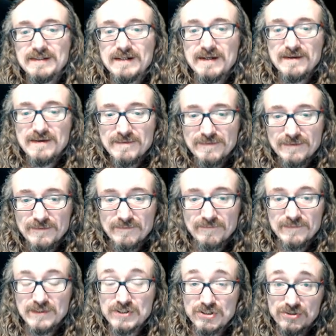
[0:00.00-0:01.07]
of
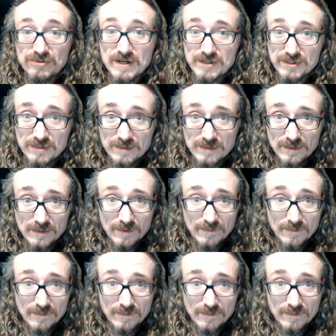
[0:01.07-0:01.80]
the structure